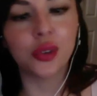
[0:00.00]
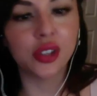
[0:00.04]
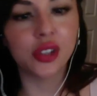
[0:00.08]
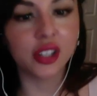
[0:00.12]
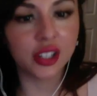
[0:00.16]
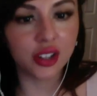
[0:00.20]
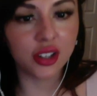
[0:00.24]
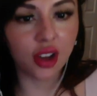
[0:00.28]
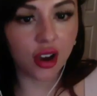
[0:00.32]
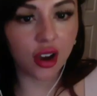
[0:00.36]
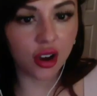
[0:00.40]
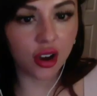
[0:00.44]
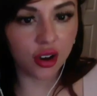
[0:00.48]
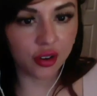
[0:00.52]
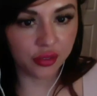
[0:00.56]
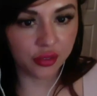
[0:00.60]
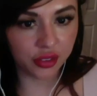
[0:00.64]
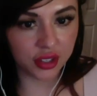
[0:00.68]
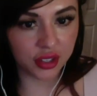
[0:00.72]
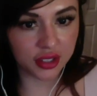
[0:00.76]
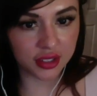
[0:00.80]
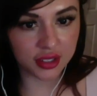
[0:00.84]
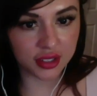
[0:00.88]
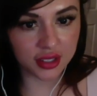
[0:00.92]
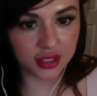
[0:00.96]
know if
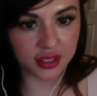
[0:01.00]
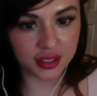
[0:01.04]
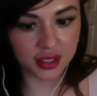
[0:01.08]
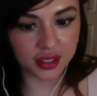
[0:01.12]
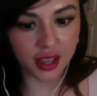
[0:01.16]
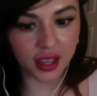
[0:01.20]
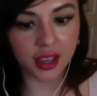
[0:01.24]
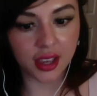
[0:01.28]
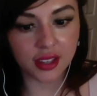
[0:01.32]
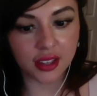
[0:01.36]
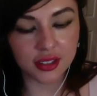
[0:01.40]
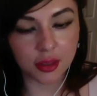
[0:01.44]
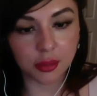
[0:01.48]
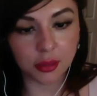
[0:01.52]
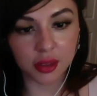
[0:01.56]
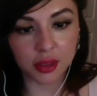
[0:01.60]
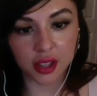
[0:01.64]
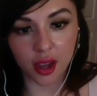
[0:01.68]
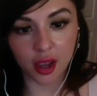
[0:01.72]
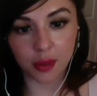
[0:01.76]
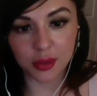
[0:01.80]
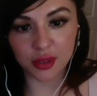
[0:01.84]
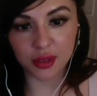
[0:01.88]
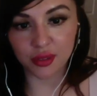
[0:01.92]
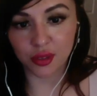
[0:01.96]
this is like something
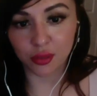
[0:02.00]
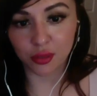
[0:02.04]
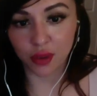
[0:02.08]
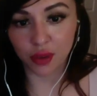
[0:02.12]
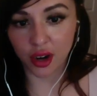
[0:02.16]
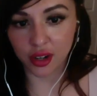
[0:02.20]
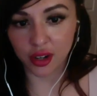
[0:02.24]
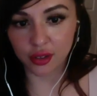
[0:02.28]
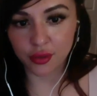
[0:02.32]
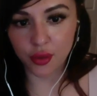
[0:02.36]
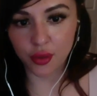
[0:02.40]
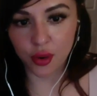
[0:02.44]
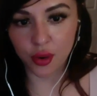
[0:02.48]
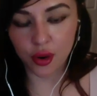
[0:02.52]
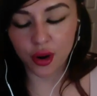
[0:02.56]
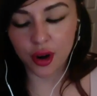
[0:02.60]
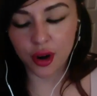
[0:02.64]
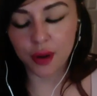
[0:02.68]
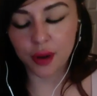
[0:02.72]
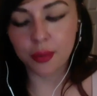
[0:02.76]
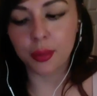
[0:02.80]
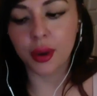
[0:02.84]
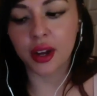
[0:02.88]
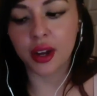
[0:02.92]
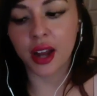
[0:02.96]
I'm even ready for,
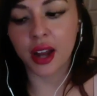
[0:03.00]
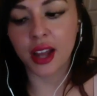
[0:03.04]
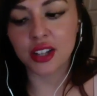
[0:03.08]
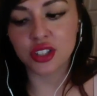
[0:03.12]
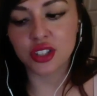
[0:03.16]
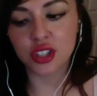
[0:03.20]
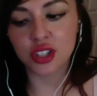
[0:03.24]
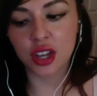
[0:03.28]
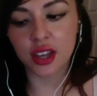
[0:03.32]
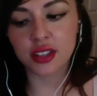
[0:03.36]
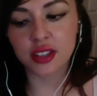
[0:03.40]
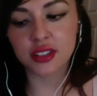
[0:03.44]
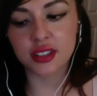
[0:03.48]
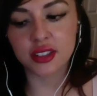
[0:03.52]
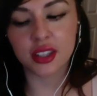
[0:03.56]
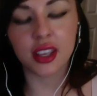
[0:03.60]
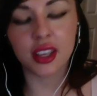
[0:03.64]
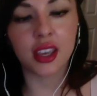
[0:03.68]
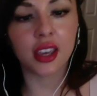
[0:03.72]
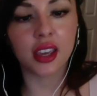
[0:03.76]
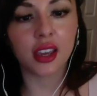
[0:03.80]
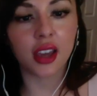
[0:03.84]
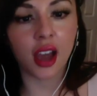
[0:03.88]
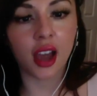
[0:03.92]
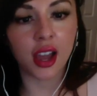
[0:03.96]
but I just
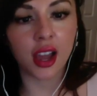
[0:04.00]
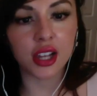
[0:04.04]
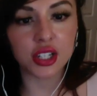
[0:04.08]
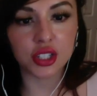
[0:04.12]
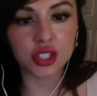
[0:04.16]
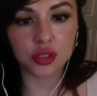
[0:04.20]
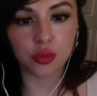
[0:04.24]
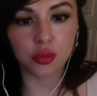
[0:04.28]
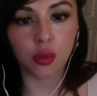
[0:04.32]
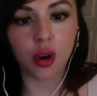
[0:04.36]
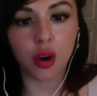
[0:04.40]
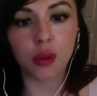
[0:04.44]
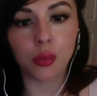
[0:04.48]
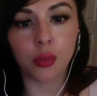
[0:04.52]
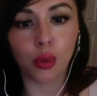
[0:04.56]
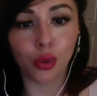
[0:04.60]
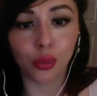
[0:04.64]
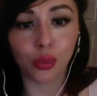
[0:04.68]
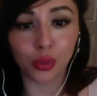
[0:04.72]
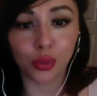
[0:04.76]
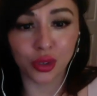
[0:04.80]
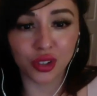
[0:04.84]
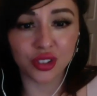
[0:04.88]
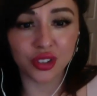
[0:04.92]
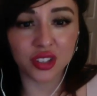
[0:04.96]
think I just want more
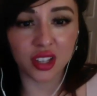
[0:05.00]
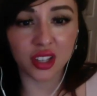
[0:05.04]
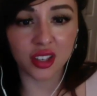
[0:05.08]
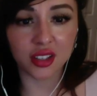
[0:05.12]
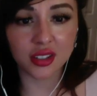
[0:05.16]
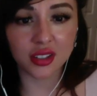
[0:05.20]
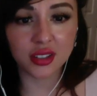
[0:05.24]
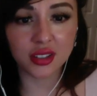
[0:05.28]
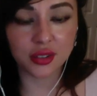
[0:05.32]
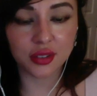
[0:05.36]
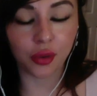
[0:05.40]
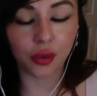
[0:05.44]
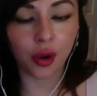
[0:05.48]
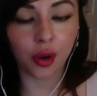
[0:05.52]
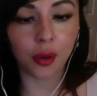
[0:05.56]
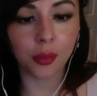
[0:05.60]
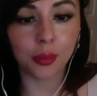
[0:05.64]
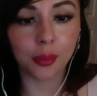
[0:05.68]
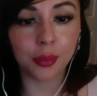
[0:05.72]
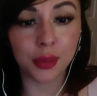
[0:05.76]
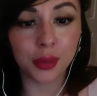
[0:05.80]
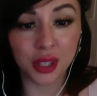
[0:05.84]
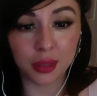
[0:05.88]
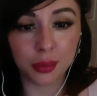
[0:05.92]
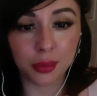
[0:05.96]
realness from
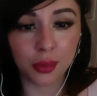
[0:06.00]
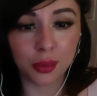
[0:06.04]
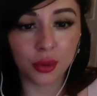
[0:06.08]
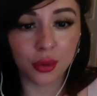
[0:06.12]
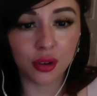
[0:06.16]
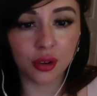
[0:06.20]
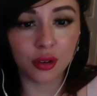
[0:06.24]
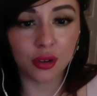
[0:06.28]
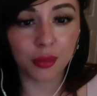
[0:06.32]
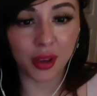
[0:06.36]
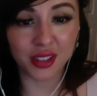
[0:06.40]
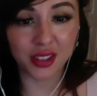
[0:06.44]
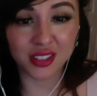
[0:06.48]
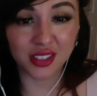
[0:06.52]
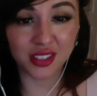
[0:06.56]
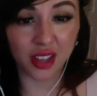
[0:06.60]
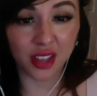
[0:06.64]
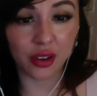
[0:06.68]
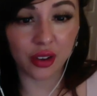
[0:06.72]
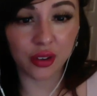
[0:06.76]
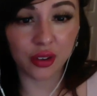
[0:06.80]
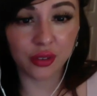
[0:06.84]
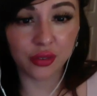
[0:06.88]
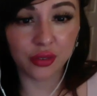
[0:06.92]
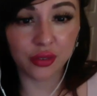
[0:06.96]
people,
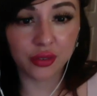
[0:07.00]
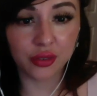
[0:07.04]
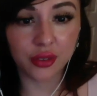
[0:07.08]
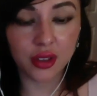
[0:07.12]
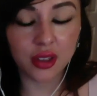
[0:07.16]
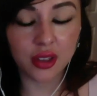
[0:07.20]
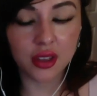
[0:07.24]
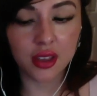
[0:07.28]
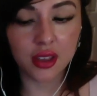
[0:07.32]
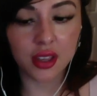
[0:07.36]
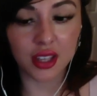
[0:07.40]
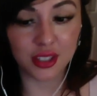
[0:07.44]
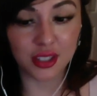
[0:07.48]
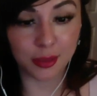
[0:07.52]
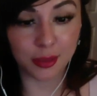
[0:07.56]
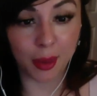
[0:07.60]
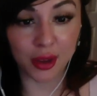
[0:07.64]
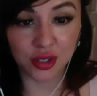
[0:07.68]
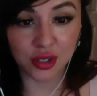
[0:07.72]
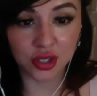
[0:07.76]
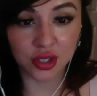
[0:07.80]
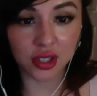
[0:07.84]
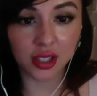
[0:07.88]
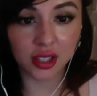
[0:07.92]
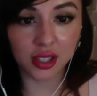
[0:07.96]
myself
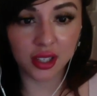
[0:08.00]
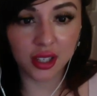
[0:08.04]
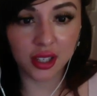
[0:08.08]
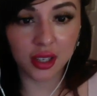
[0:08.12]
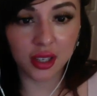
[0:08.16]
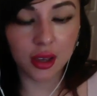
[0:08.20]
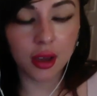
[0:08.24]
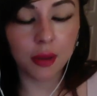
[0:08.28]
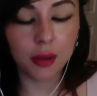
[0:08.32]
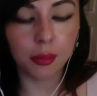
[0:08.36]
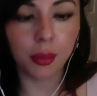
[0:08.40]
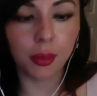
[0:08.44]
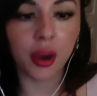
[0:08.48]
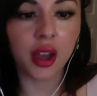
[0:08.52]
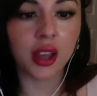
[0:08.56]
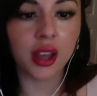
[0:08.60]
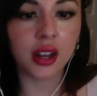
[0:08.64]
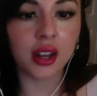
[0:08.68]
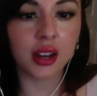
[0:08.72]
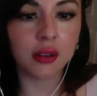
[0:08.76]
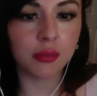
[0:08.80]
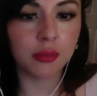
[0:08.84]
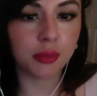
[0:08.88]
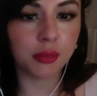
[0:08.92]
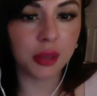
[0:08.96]
especially, but
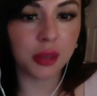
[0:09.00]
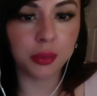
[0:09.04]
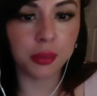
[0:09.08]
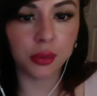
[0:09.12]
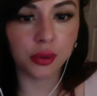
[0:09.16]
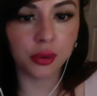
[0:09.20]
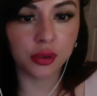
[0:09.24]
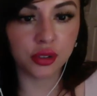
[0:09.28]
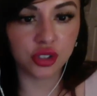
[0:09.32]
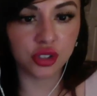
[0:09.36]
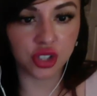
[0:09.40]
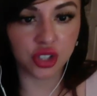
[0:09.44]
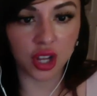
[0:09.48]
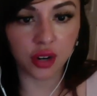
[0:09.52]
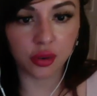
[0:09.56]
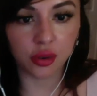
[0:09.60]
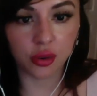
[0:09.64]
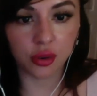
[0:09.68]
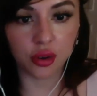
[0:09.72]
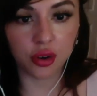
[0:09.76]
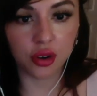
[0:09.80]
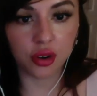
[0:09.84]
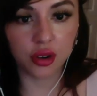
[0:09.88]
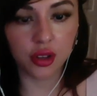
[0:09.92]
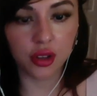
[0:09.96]
people in
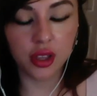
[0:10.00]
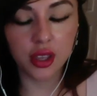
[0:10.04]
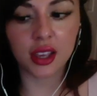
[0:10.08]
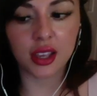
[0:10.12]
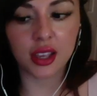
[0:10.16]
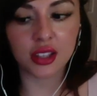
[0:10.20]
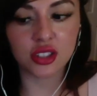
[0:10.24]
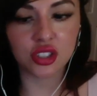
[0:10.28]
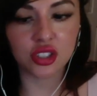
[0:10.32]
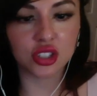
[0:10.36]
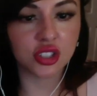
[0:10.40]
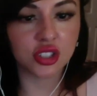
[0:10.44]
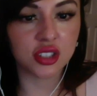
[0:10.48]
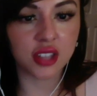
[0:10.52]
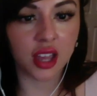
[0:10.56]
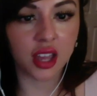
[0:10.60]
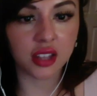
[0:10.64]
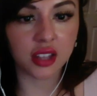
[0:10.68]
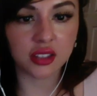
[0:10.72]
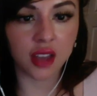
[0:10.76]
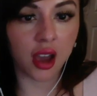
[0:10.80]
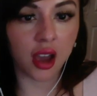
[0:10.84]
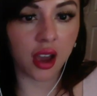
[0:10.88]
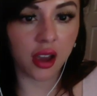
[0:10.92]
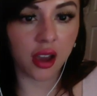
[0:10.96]
general. It's just that
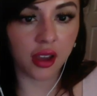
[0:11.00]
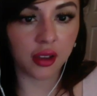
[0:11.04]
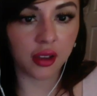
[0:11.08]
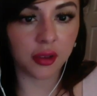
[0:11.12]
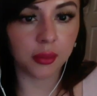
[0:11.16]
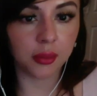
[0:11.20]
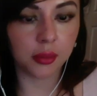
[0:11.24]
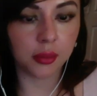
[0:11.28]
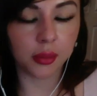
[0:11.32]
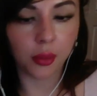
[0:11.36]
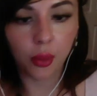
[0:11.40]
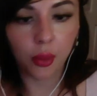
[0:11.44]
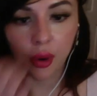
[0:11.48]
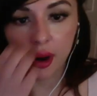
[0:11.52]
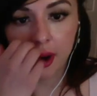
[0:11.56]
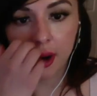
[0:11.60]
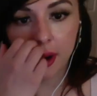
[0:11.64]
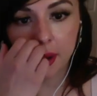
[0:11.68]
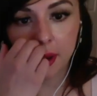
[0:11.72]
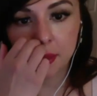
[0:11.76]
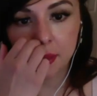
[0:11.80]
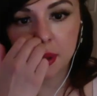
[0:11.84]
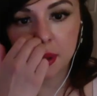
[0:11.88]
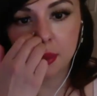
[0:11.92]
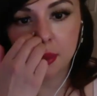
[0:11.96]
time
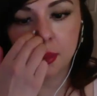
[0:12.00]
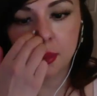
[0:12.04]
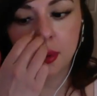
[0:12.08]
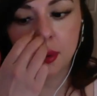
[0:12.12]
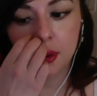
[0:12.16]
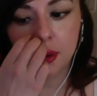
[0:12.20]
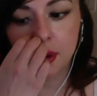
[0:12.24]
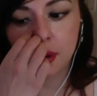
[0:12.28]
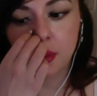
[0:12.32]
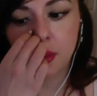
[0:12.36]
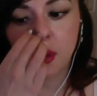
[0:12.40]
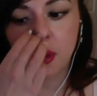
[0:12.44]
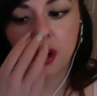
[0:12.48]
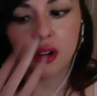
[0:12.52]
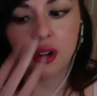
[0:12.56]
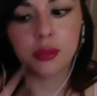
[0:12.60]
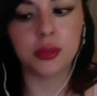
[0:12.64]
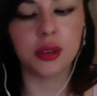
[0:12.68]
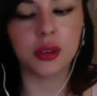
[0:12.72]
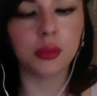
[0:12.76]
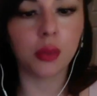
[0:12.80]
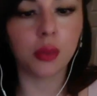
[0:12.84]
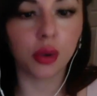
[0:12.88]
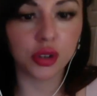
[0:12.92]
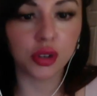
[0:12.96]
where people want to
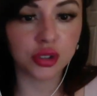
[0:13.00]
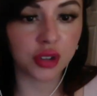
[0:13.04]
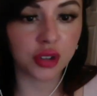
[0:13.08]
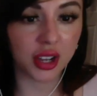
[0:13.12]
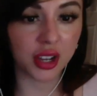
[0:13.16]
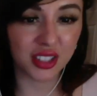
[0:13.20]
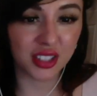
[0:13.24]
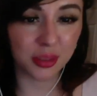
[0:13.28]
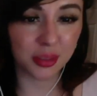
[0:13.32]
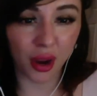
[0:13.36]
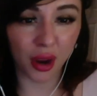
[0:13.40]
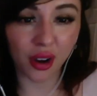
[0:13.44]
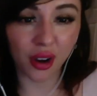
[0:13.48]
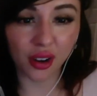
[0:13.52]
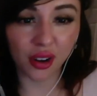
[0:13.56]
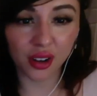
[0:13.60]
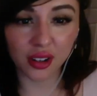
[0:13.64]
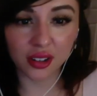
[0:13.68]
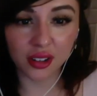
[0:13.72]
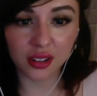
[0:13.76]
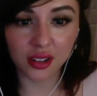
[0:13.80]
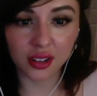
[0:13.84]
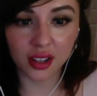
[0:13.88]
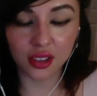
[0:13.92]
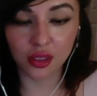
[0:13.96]
be more
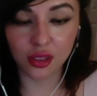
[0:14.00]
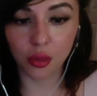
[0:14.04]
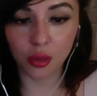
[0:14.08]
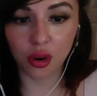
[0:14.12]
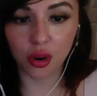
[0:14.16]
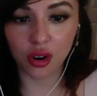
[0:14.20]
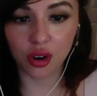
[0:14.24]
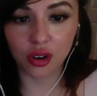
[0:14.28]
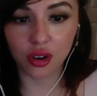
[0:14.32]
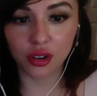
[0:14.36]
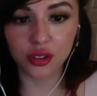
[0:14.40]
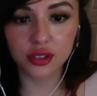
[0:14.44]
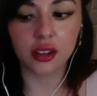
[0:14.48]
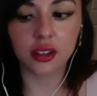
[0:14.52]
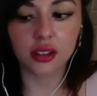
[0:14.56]
transparent in the world.